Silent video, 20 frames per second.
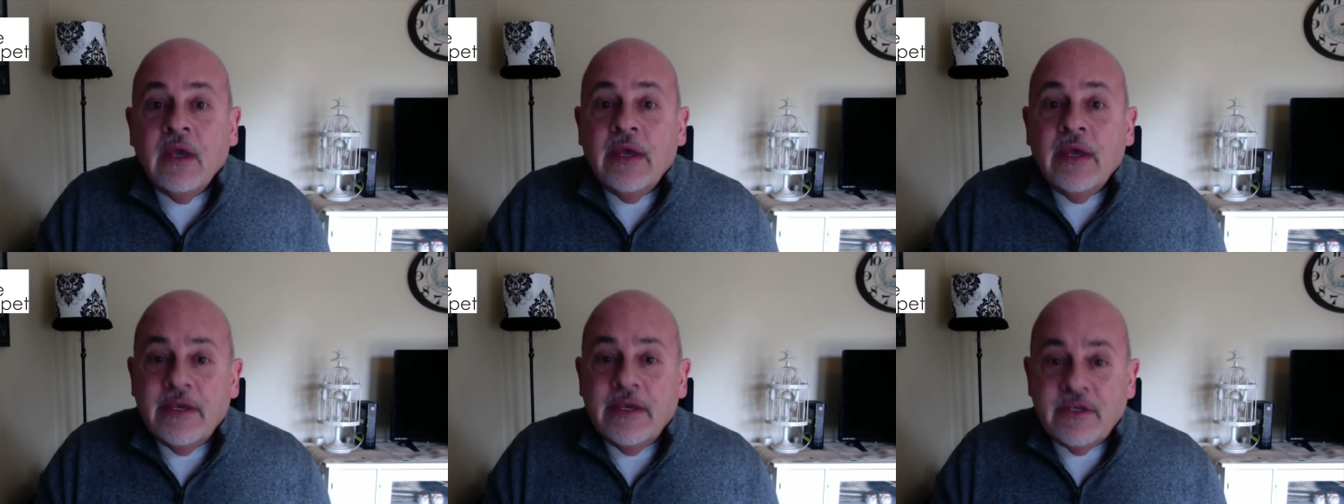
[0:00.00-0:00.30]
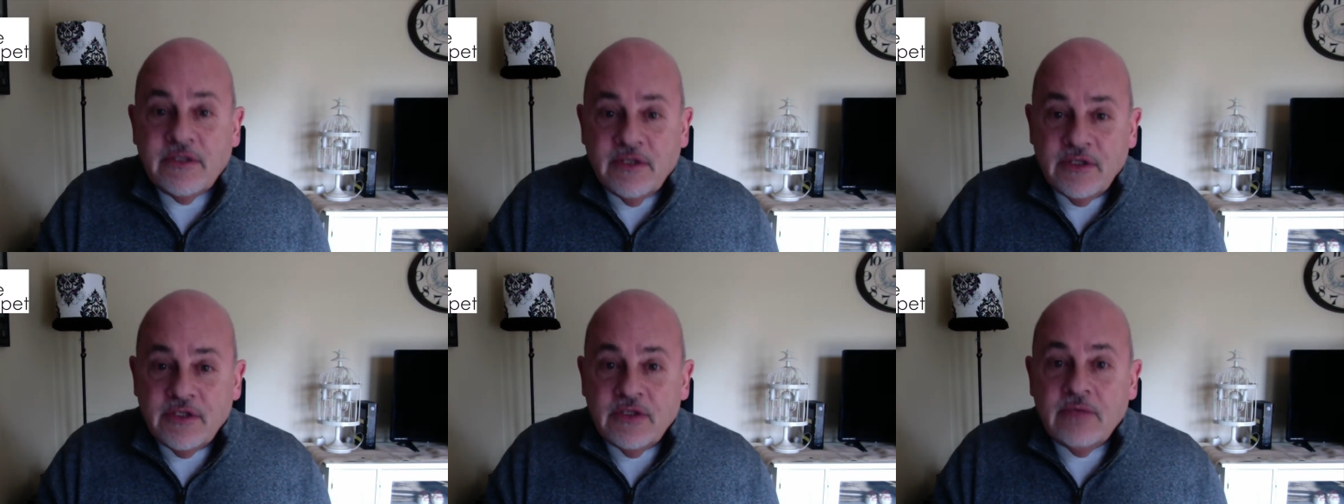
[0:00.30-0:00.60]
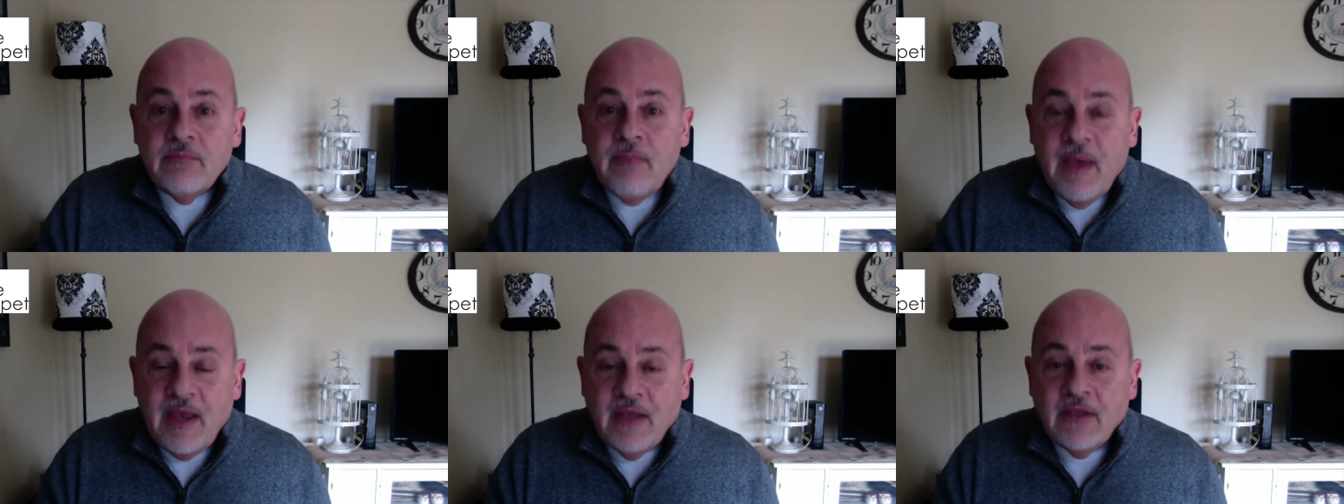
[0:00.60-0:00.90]
is to
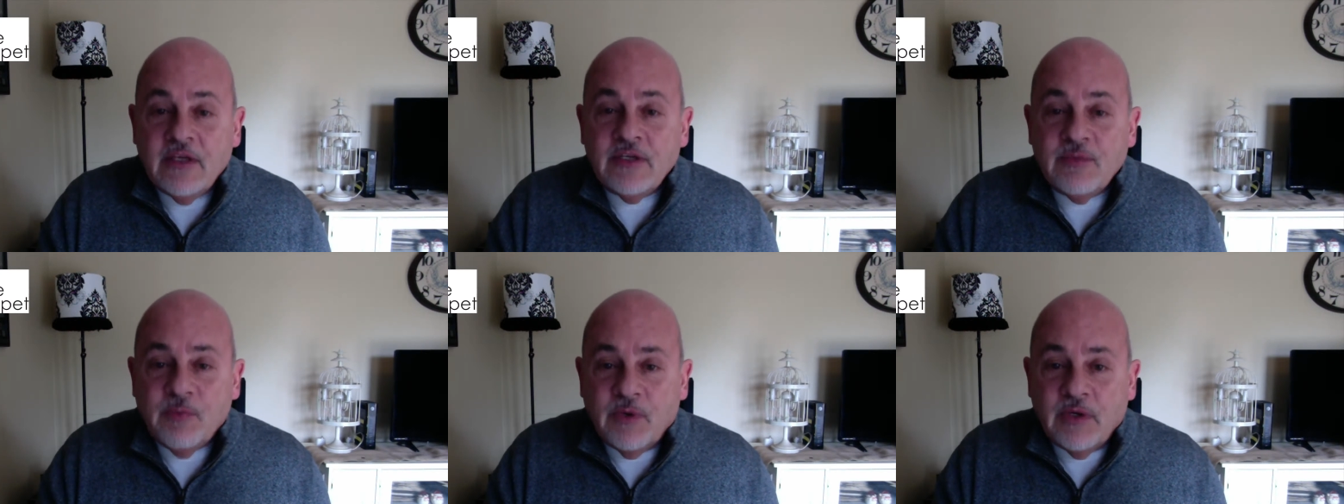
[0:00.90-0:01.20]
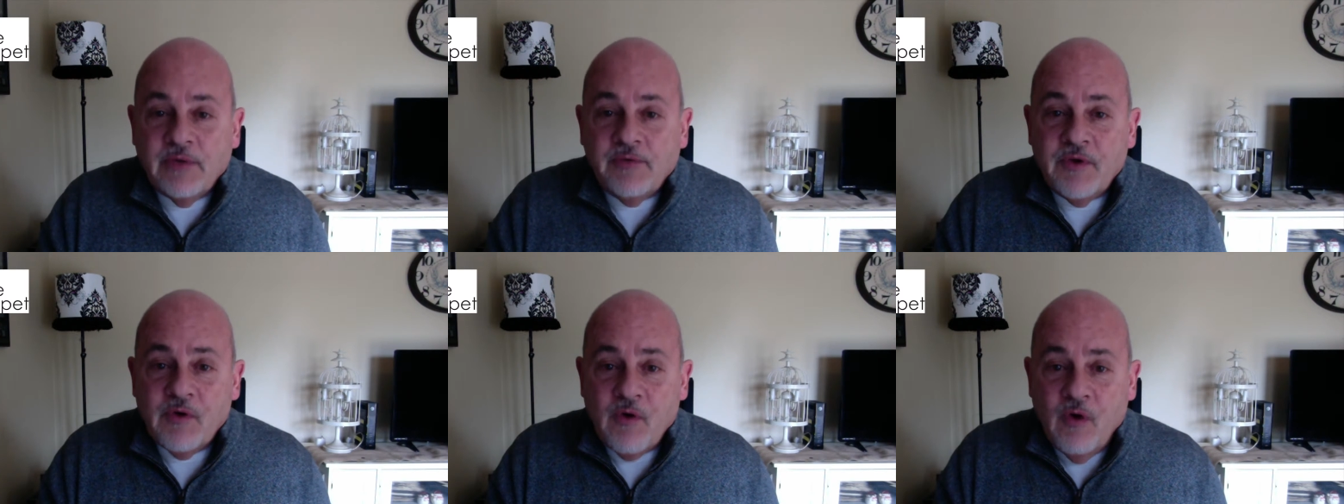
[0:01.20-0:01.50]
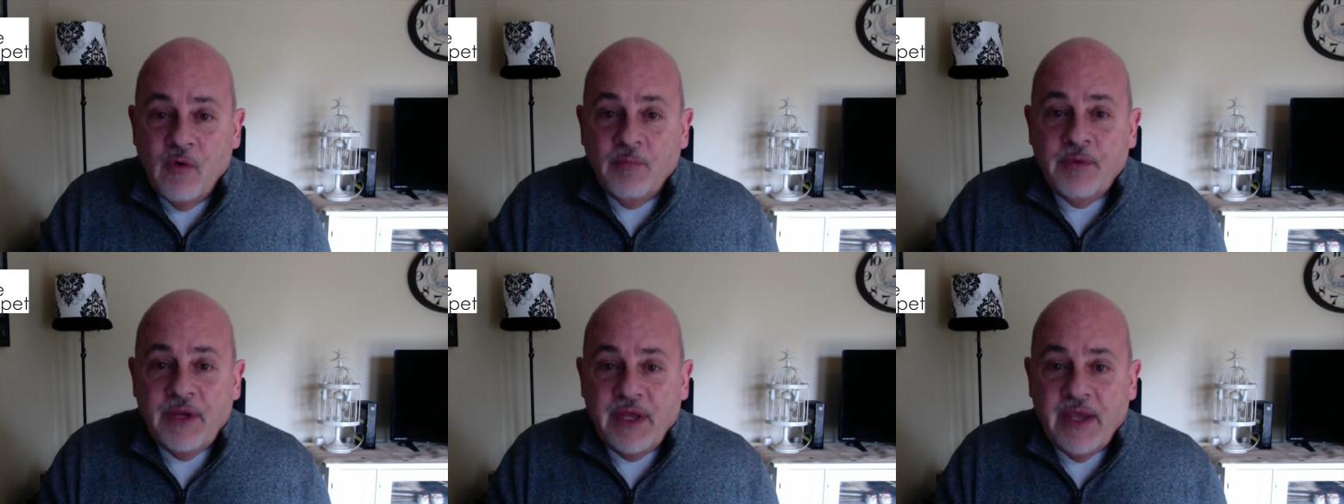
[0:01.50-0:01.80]
make this one of your
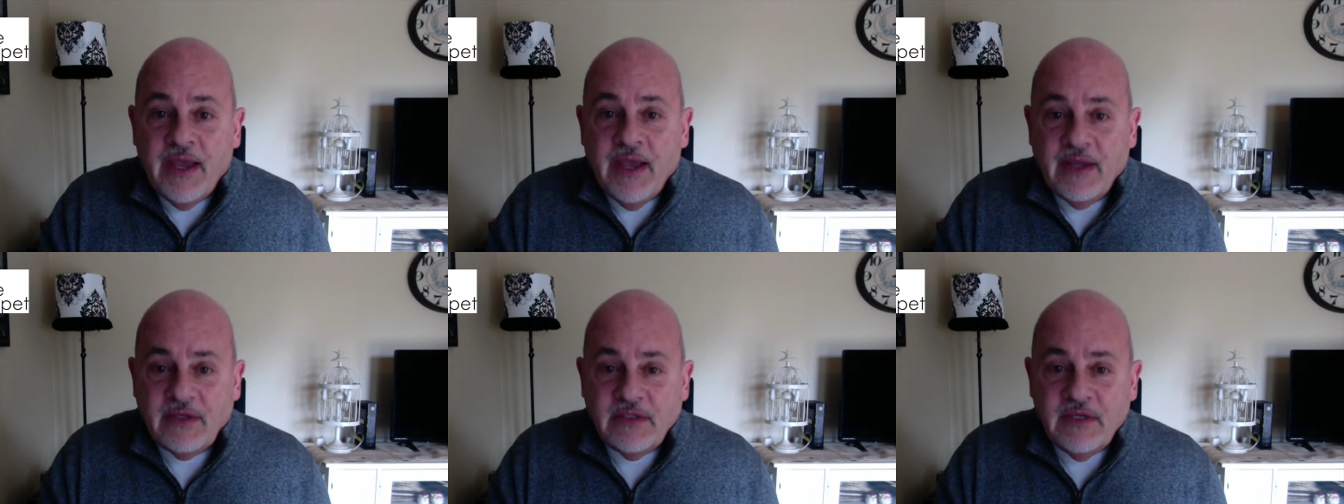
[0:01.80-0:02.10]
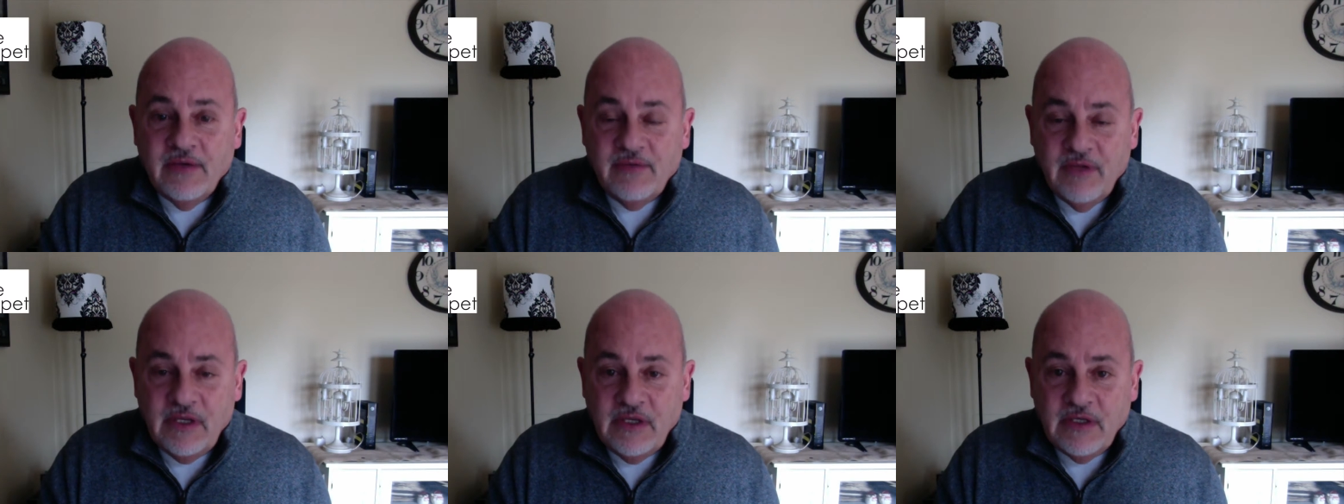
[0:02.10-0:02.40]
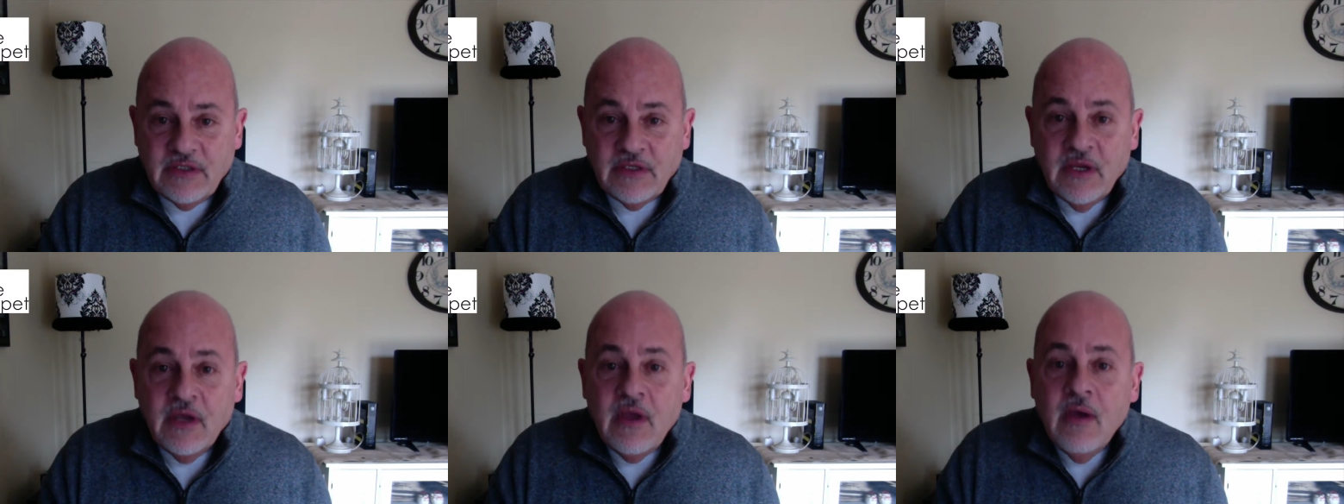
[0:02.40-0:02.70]
opening activities.